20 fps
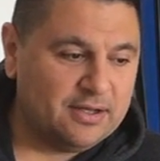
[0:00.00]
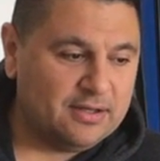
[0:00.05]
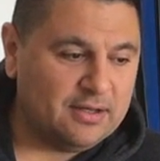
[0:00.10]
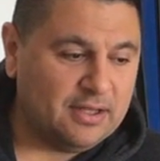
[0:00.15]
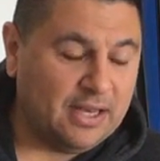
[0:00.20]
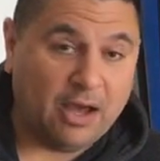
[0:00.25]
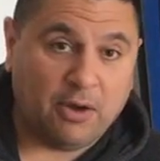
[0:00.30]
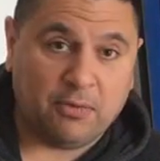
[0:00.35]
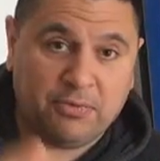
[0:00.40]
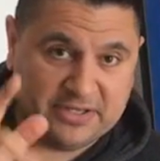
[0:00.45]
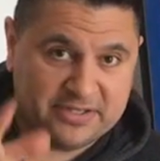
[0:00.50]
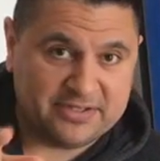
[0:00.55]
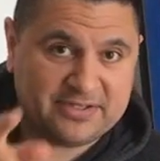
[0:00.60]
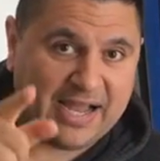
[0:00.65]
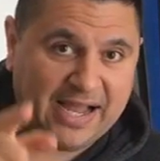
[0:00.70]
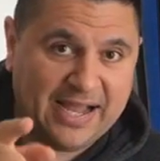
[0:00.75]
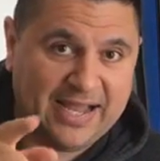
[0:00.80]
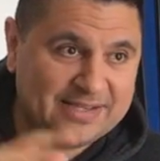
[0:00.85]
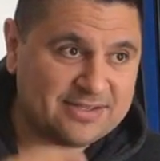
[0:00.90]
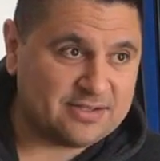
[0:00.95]
Now this
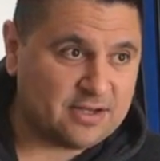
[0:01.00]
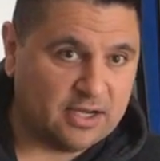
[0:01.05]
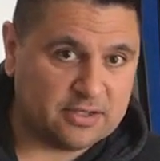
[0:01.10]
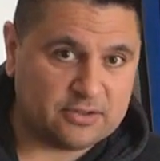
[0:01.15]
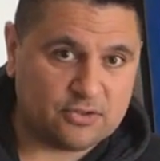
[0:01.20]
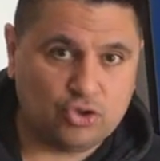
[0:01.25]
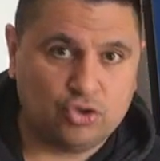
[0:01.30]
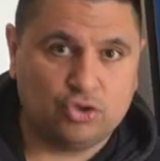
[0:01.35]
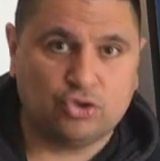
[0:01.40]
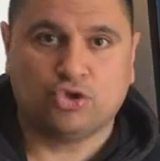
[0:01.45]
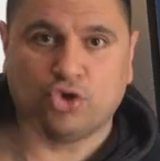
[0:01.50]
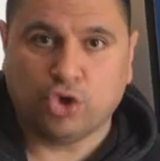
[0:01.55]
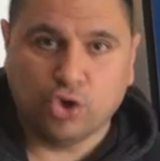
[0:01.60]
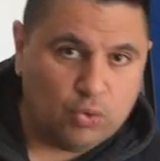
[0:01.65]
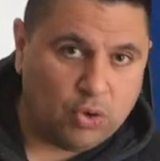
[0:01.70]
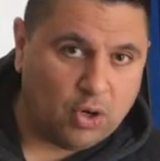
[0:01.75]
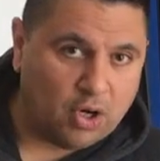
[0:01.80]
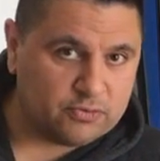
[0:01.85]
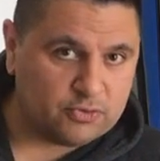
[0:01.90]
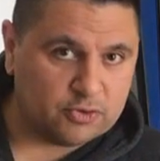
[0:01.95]
guy has got
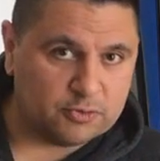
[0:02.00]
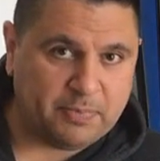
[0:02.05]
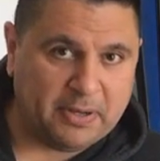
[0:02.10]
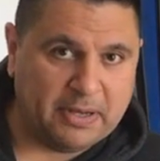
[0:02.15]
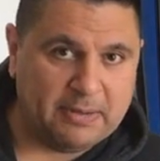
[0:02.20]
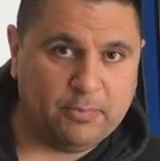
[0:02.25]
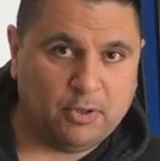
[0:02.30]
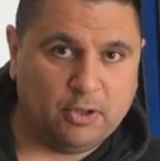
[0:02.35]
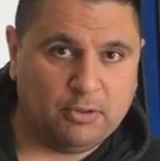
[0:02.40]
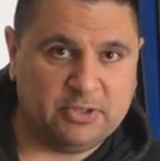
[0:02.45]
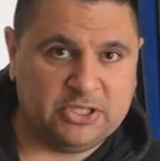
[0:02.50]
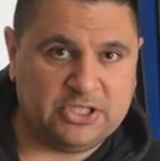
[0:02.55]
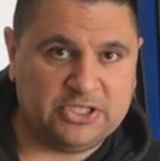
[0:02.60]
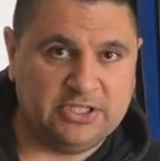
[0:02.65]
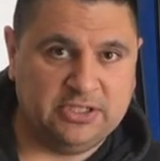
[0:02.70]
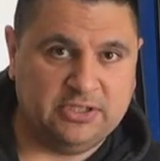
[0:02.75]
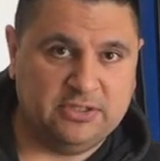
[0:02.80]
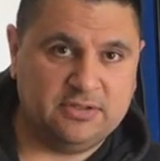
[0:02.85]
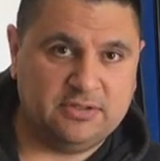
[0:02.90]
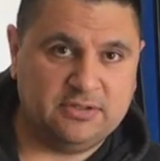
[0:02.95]
200 pinball
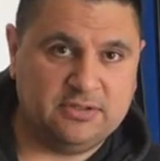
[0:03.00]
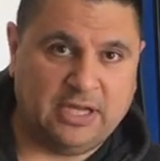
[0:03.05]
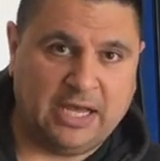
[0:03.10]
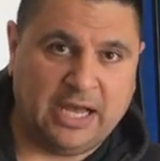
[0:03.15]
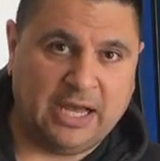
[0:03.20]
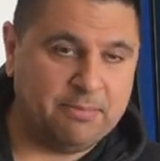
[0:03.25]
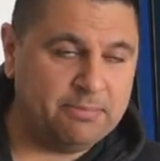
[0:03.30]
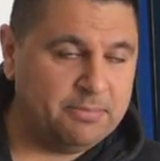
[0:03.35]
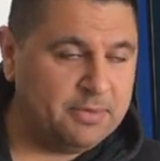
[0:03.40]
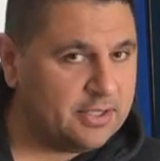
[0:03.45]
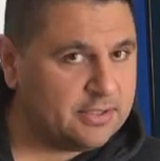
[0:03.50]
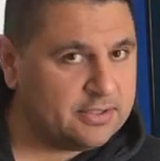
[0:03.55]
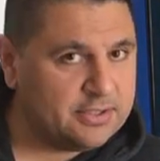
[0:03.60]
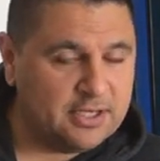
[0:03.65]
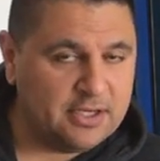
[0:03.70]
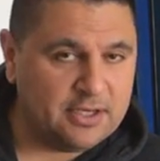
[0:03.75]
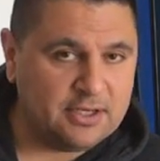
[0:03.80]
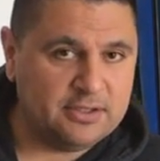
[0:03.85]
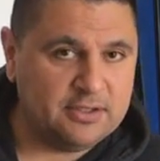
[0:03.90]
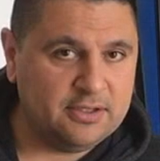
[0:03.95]
machines. I'm not
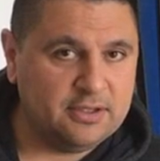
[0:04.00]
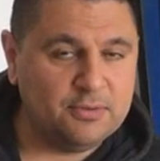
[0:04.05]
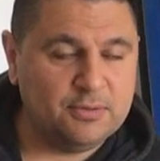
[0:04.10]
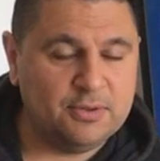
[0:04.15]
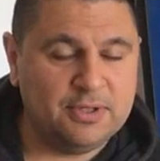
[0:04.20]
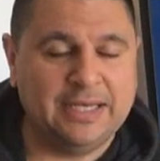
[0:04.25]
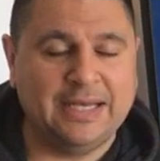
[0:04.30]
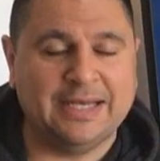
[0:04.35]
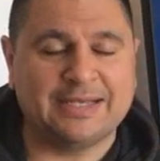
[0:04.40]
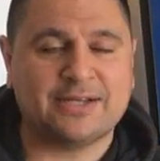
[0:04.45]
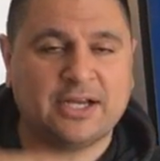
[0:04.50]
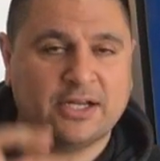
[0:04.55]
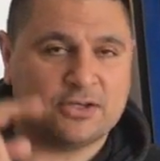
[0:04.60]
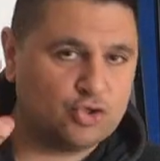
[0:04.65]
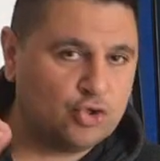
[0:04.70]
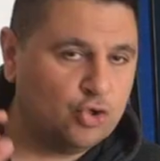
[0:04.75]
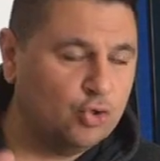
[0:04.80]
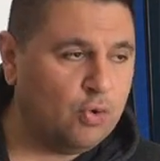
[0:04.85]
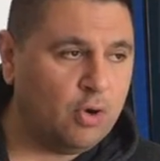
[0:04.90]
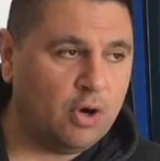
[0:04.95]
kidding you. He has got
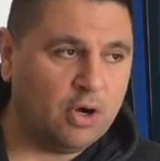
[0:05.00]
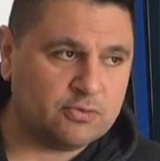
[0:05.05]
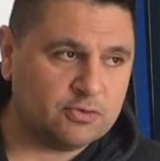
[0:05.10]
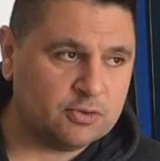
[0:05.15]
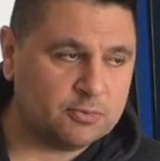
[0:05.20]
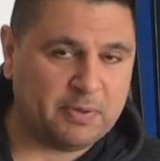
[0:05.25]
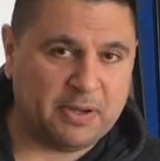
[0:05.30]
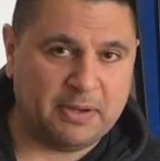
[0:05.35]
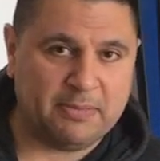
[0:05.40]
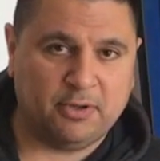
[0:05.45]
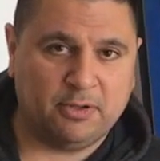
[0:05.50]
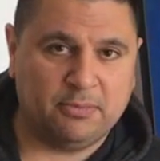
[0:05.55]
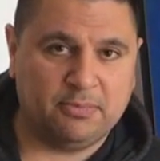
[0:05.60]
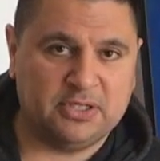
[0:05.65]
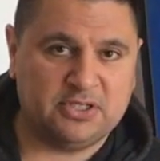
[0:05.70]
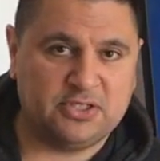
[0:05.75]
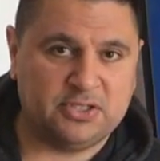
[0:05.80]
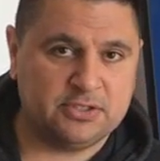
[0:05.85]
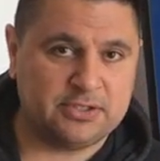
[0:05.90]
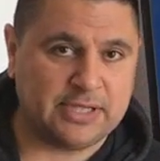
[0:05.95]
200 pinball
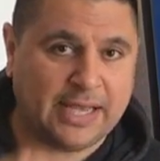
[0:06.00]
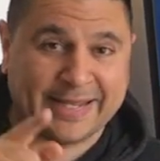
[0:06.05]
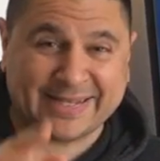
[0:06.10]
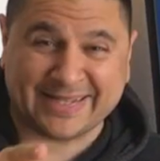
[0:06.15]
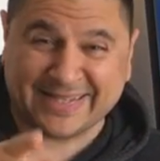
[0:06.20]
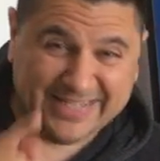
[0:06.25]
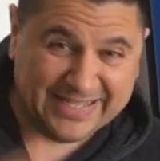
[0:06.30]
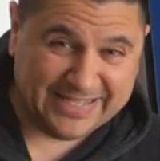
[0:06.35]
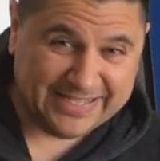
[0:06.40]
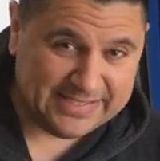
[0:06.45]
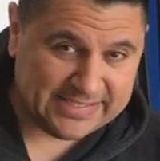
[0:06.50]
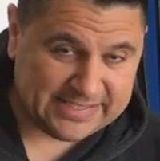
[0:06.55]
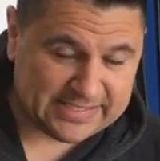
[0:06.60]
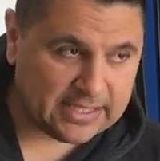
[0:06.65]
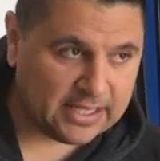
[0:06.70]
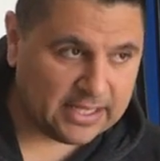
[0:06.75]
machines at least.